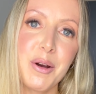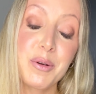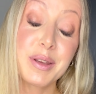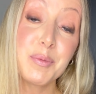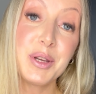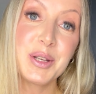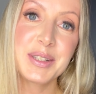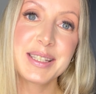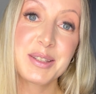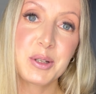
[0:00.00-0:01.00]
Okay, we're
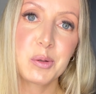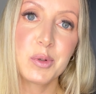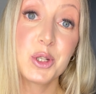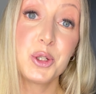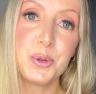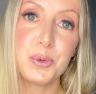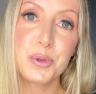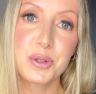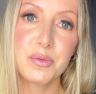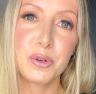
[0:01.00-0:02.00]
gonna start with shoes.